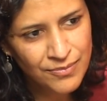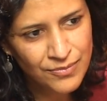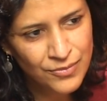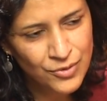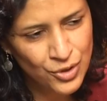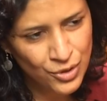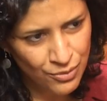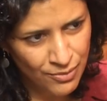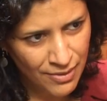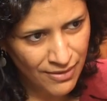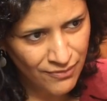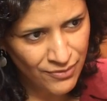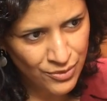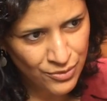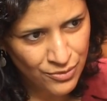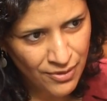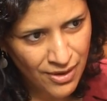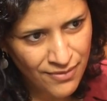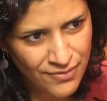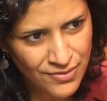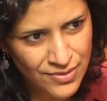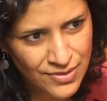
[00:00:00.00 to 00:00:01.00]
do you have your
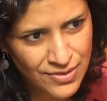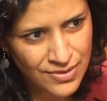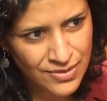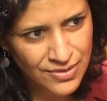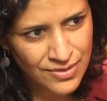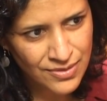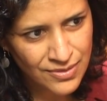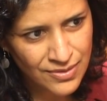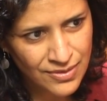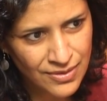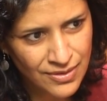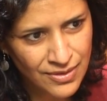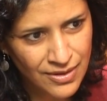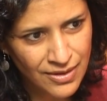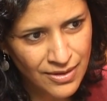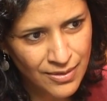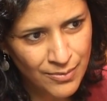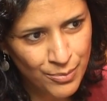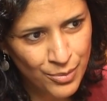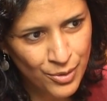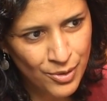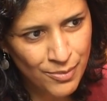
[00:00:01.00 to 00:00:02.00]
driver's
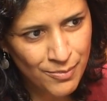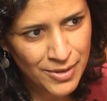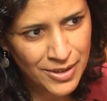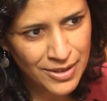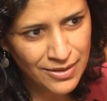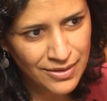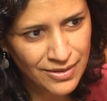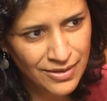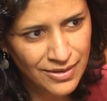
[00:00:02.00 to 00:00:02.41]
permit?